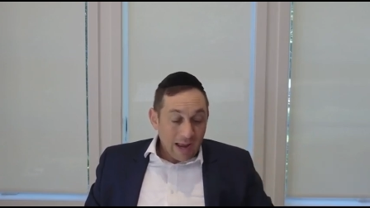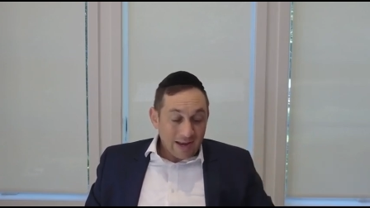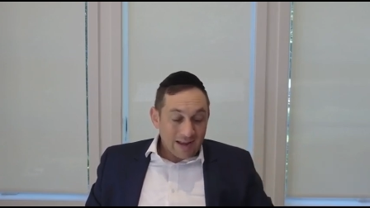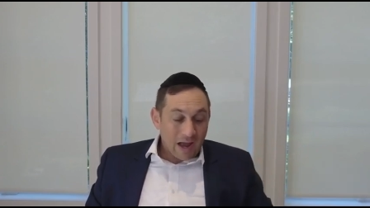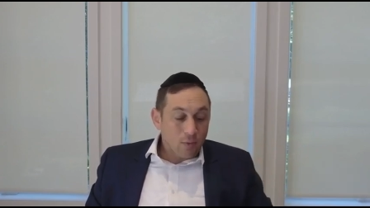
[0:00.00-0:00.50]

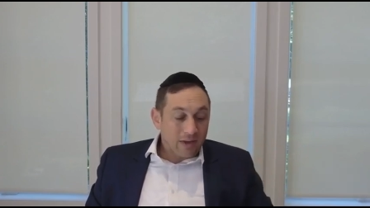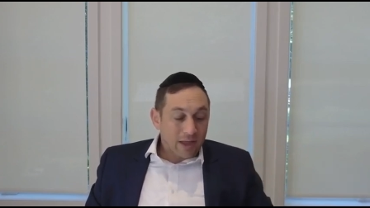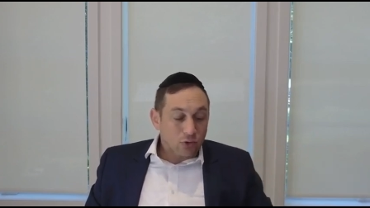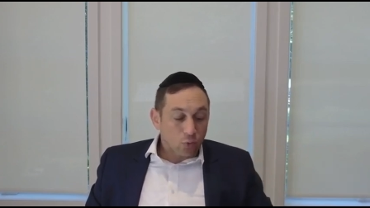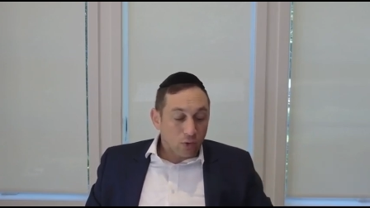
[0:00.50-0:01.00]
And now we
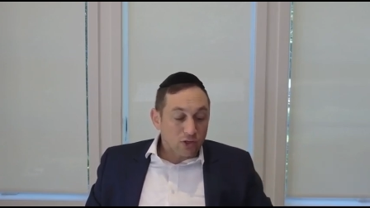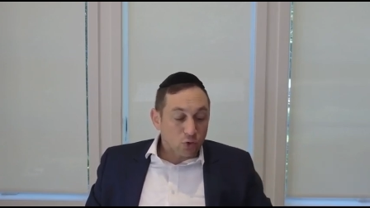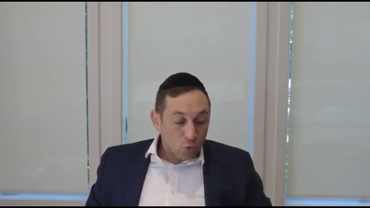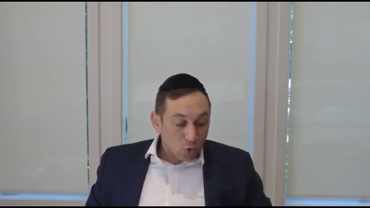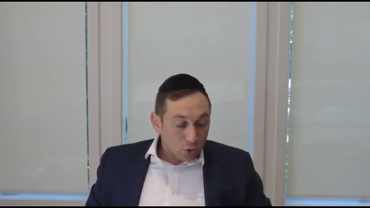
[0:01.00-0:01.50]
get to what is
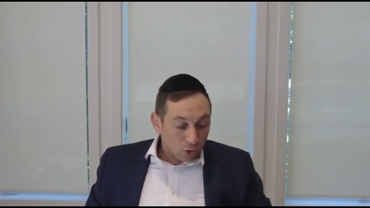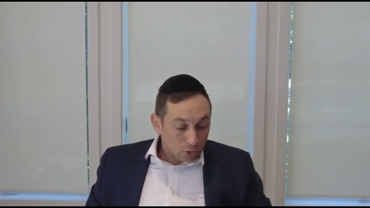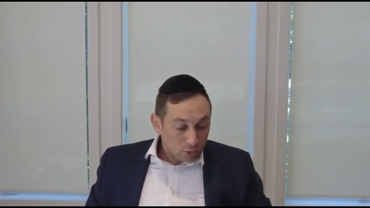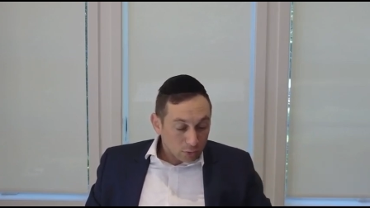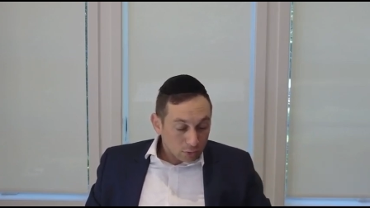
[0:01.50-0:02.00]
uchlo.